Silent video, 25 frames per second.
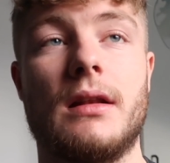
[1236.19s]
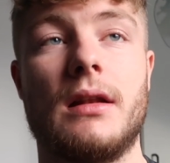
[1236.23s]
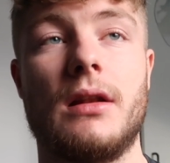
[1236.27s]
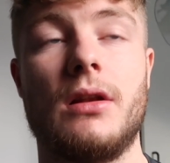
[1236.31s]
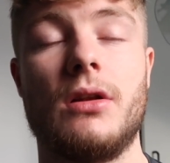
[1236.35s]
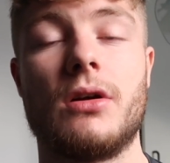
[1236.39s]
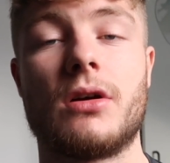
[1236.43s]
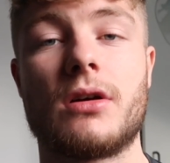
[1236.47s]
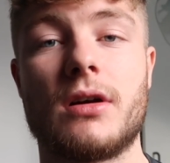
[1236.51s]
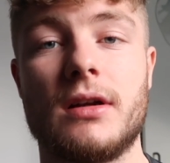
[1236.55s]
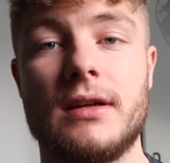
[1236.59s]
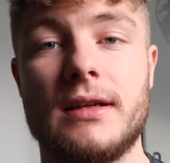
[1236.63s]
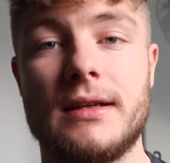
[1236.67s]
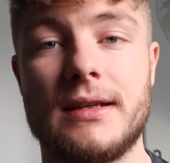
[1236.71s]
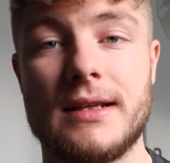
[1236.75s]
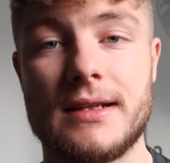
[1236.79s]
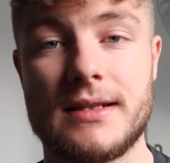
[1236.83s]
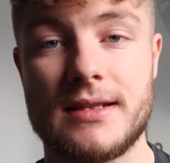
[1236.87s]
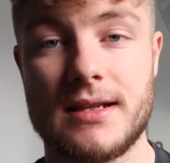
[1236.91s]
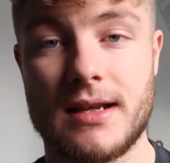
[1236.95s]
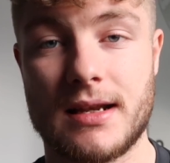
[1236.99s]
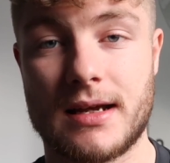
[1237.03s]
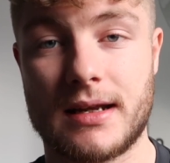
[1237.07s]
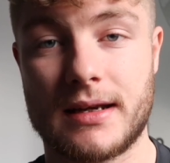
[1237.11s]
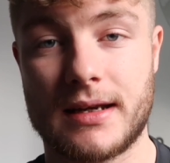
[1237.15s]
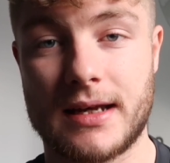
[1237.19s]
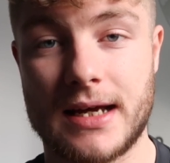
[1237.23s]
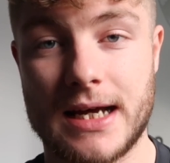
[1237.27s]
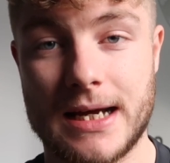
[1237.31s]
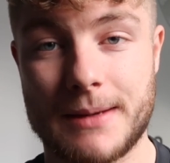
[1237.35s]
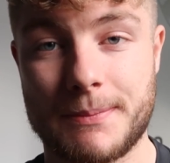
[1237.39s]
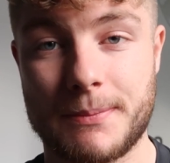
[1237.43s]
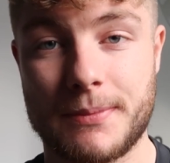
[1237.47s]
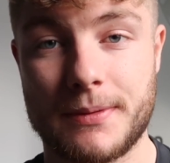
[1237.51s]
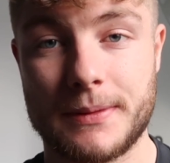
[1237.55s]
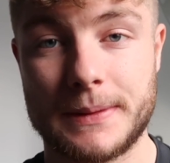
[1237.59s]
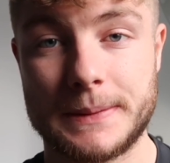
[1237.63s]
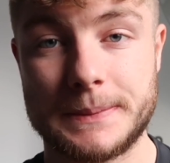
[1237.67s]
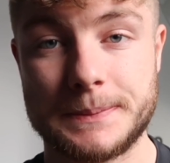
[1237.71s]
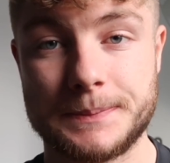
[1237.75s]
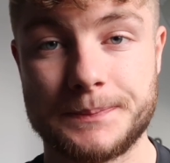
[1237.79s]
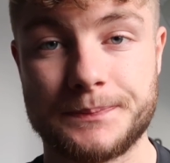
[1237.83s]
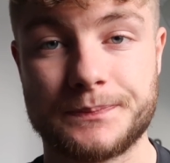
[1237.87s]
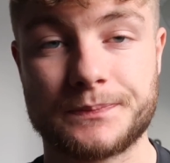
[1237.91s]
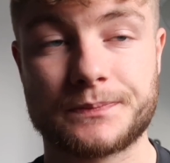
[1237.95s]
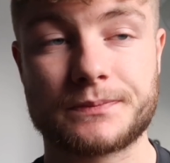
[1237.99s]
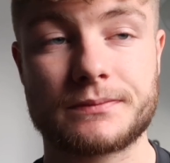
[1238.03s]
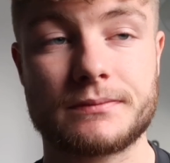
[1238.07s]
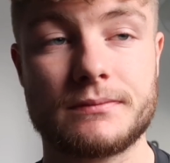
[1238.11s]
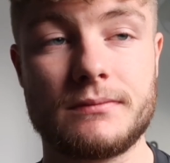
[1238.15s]
Look on the Disneyland app.
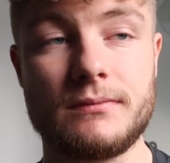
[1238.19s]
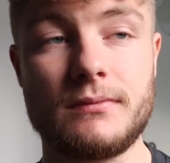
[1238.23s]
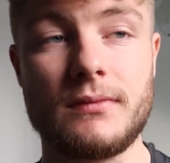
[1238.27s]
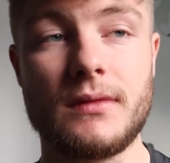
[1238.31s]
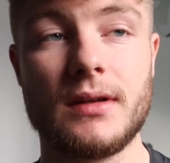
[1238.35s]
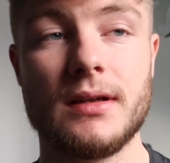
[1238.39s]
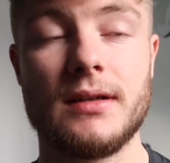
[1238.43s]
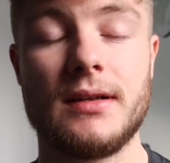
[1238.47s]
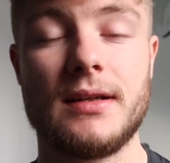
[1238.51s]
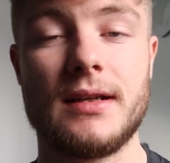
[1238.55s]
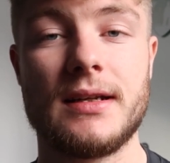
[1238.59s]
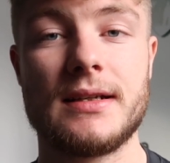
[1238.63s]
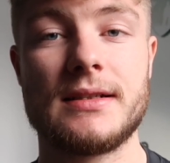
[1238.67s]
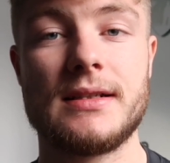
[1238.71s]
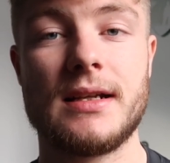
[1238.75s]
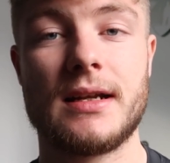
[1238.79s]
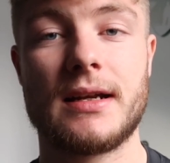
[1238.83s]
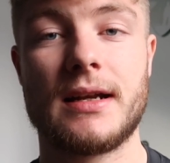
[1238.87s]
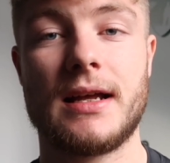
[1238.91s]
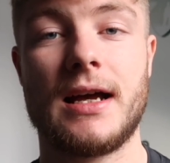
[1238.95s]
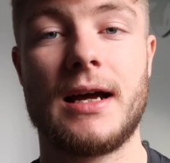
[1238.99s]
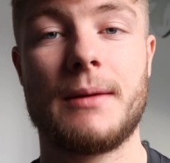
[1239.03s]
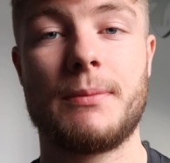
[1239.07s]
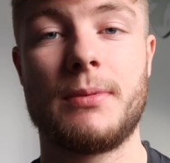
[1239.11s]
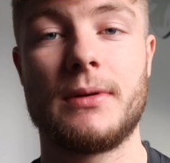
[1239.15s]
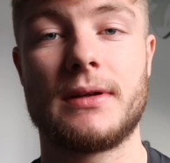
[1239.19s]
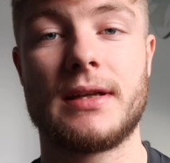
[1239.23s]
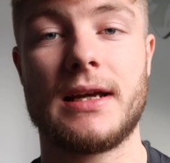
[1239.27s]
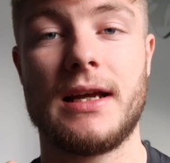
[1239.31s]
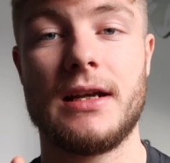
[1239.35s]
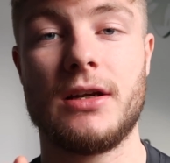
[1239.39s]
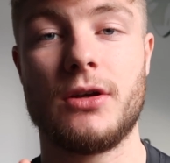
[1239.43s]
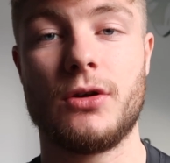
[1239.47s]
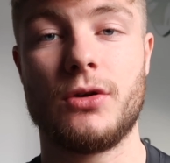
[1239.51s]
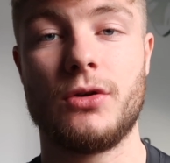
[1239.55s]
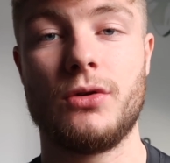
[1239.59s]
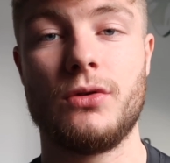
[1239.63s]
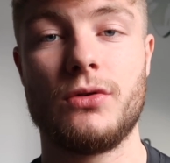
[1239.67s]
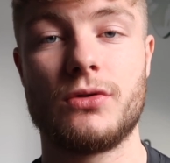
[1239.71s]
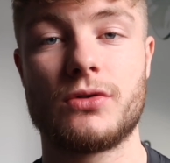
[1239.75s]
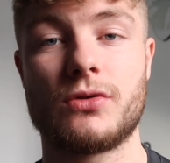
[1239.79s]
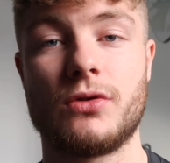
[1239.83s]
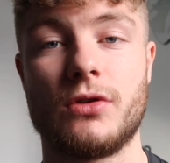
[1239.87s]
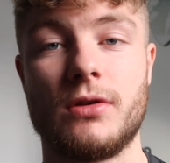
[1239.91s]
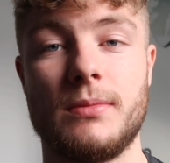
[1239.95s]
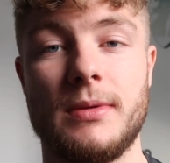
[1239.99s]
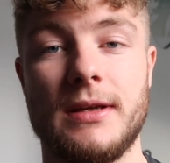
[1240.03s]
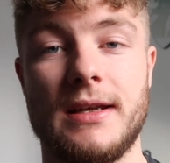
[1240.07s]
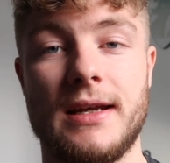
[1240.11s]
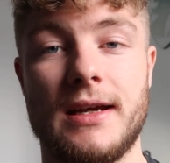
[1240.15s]
The Disneyland app will tell you who's
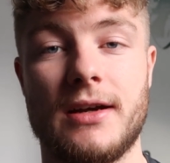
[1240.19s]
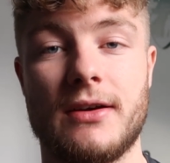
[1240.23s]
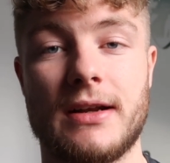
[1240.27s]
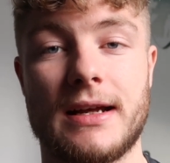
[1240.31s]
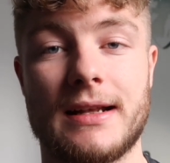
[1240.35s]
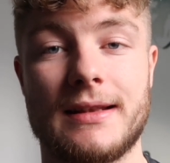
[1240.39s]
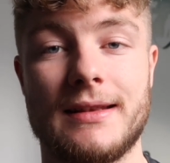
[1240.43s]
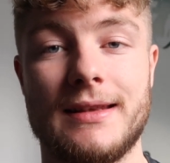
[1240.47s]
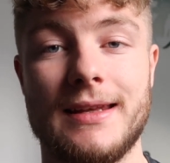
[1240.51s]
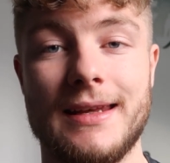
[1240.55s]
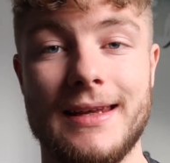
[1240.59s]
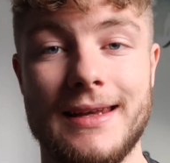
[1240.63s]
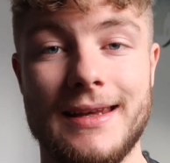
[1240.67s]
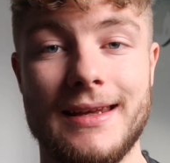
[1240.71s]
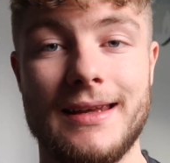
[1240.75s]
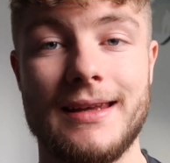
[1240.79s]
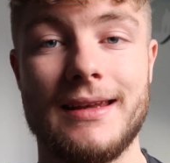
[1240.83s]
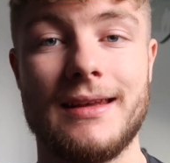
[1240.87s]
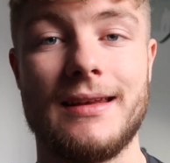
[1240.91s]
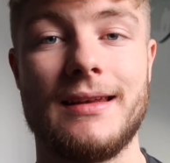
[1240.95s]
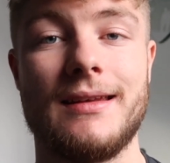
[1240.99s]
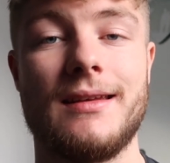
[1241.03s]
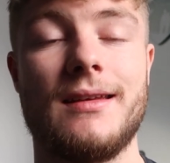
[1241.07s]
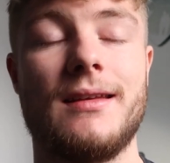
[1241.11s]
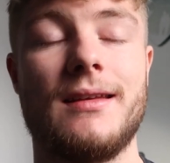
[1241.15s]
going to be there that day,